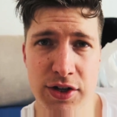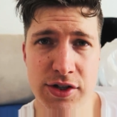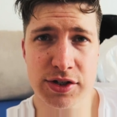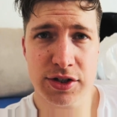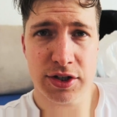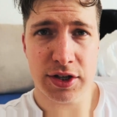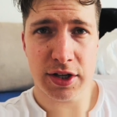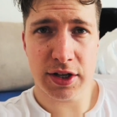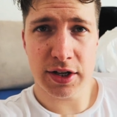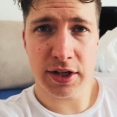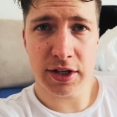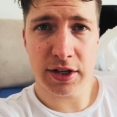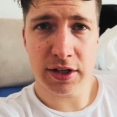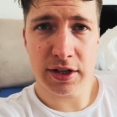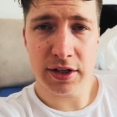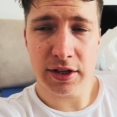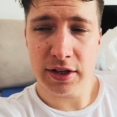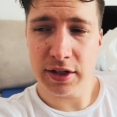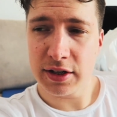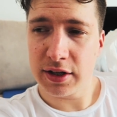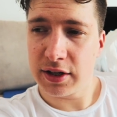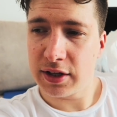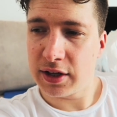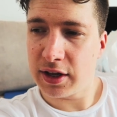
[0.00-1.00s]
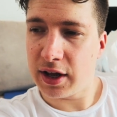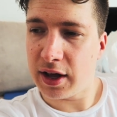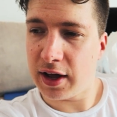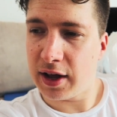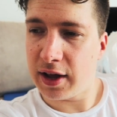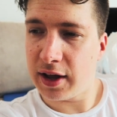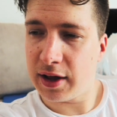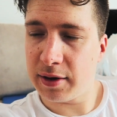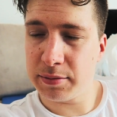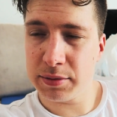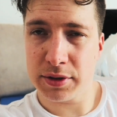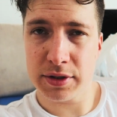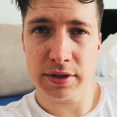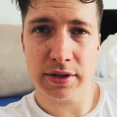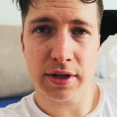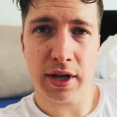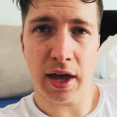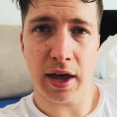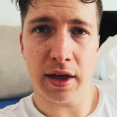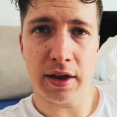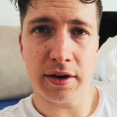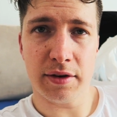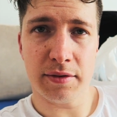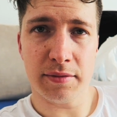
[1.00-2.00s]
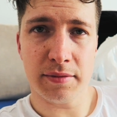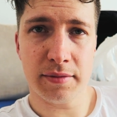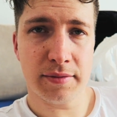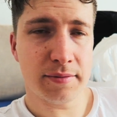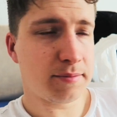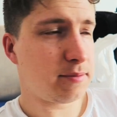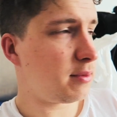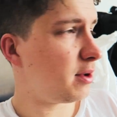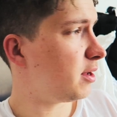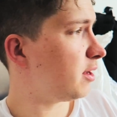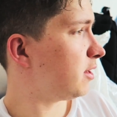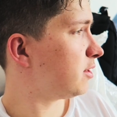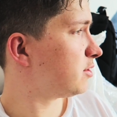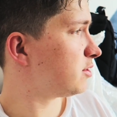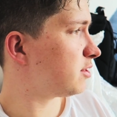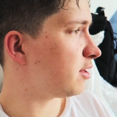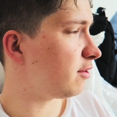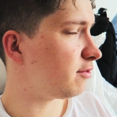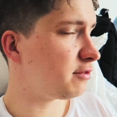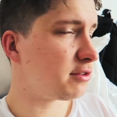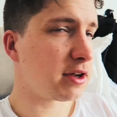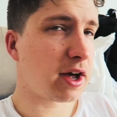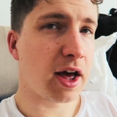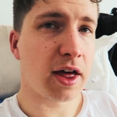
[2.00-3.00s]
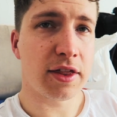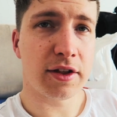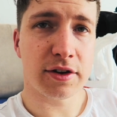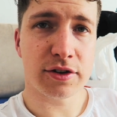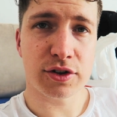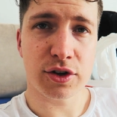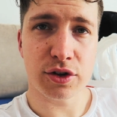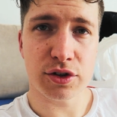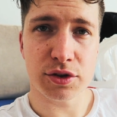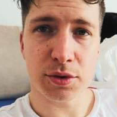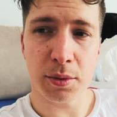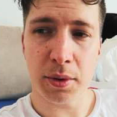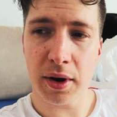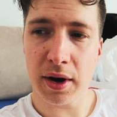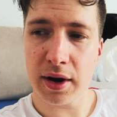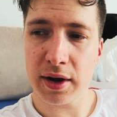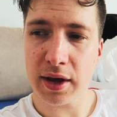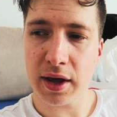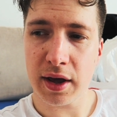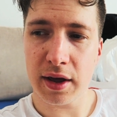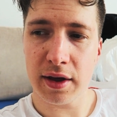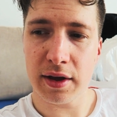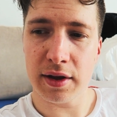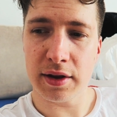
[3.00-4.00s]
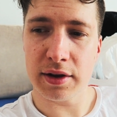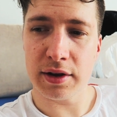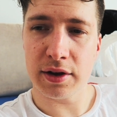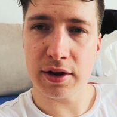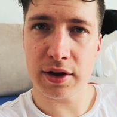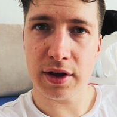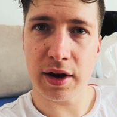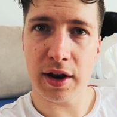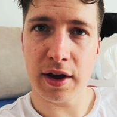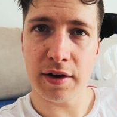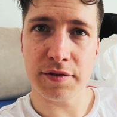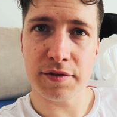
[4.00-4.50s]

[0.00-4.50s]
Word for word: can see. I am just getting my stuff together to go to work and looking